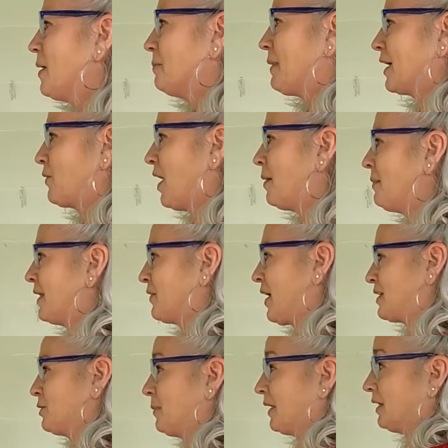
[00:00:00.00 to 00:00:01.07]
my grandmother,
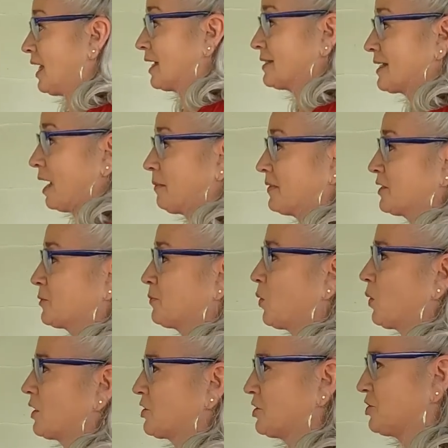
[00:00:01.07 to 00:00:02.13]
I spent a lot of time on this
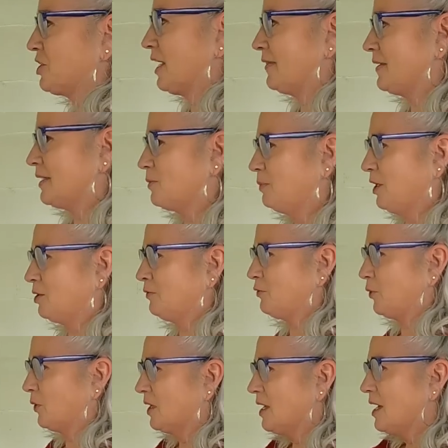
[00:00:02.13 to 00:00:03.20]
porch, and she had these
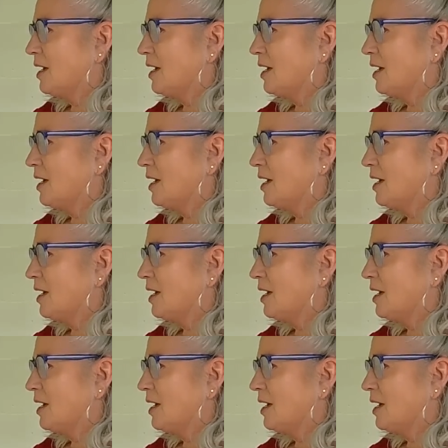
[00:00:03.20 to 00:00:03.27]
beautiful